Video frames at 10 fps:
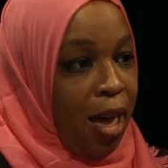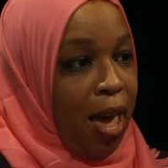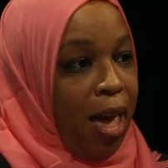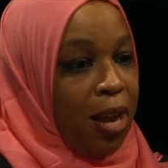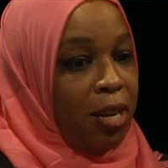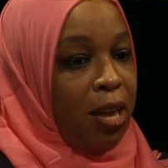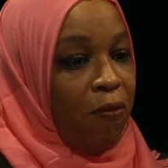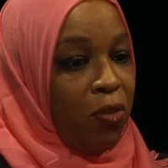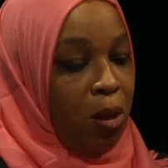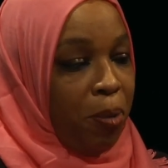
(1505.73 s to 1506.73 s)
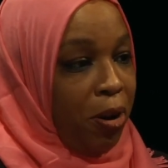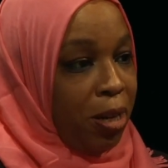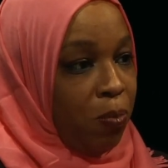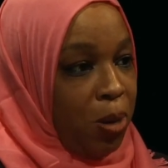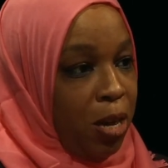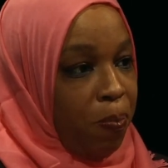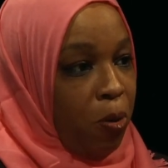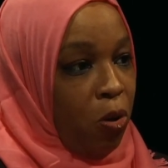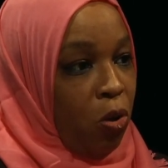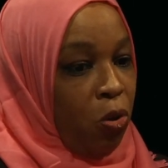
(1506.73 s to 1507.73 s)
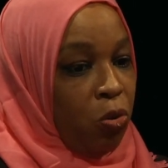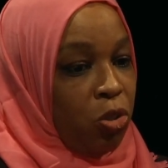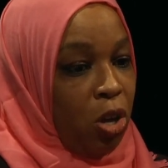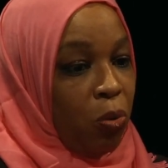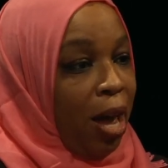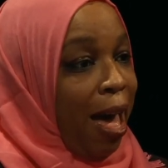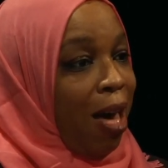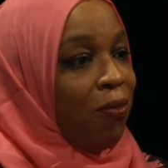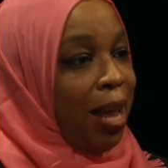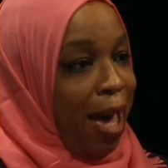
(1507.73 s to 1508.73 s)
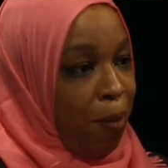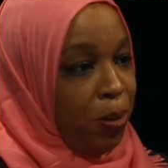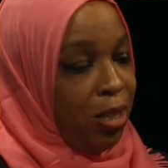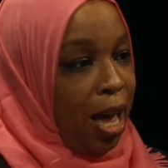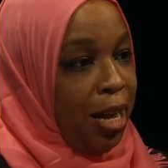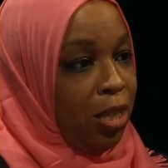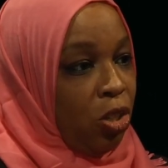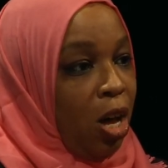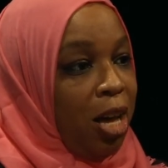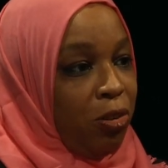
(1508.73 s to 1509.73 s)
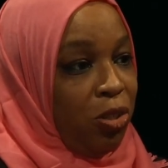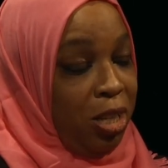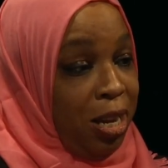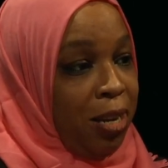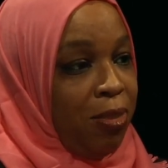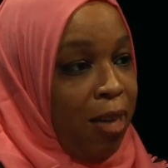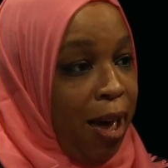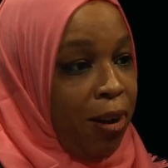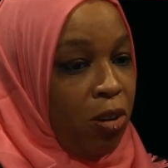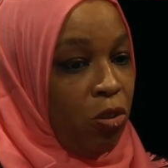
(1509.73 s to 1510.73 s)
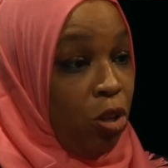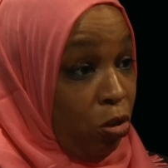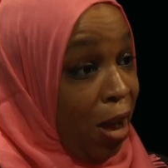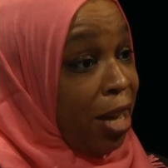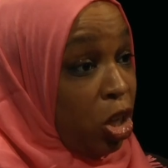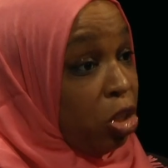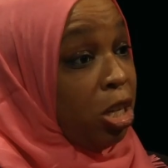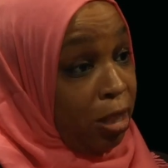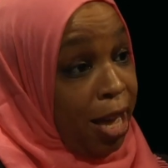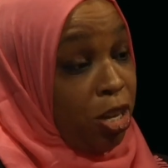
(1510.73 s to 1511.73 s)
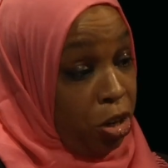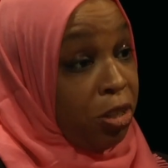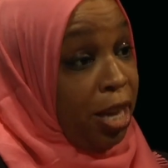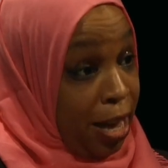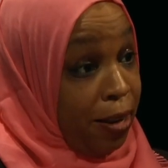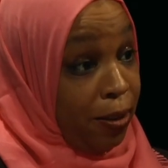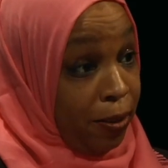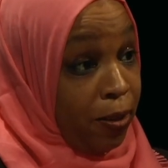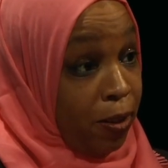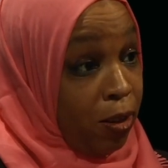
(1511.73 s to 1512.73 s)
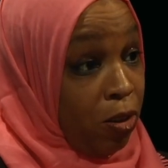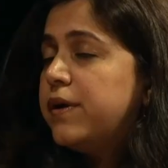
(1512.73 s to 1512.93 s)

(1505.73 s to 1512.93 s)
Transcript: And if the American people don't have an appetite to understand that the threat could look like your kid, sure.